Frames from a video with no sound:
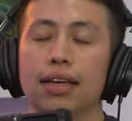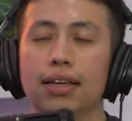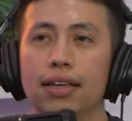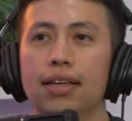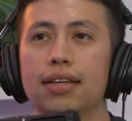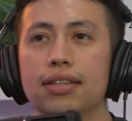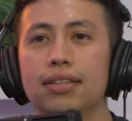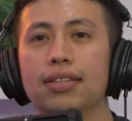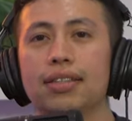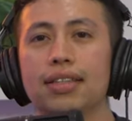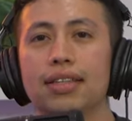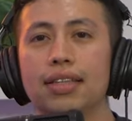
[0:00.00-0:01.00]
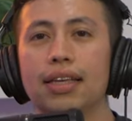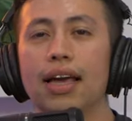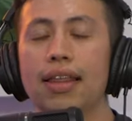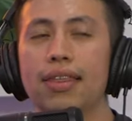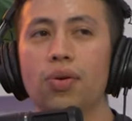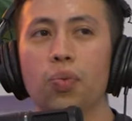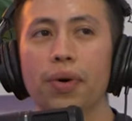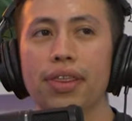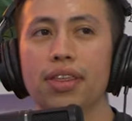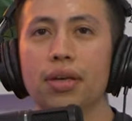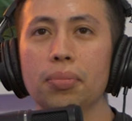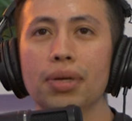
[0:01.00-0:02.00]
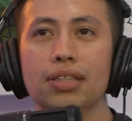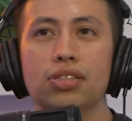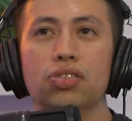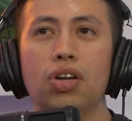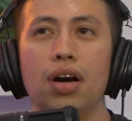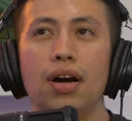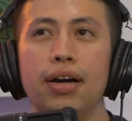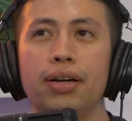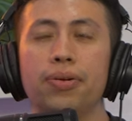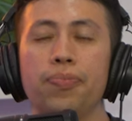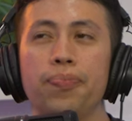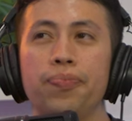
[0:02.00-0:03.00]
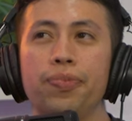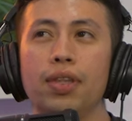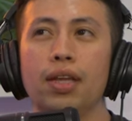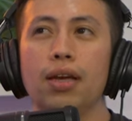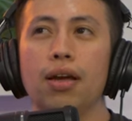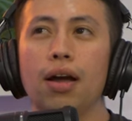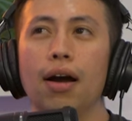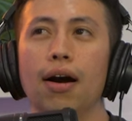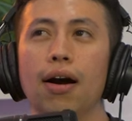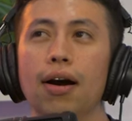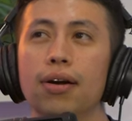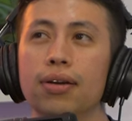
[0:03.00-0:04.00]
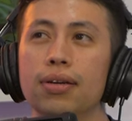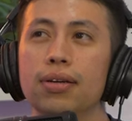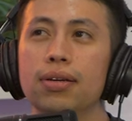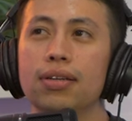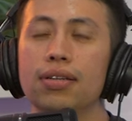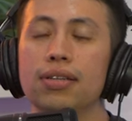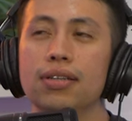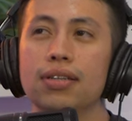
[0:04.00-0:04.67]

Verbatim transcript: yeah, yeah, yeah. I think with him, it's not un.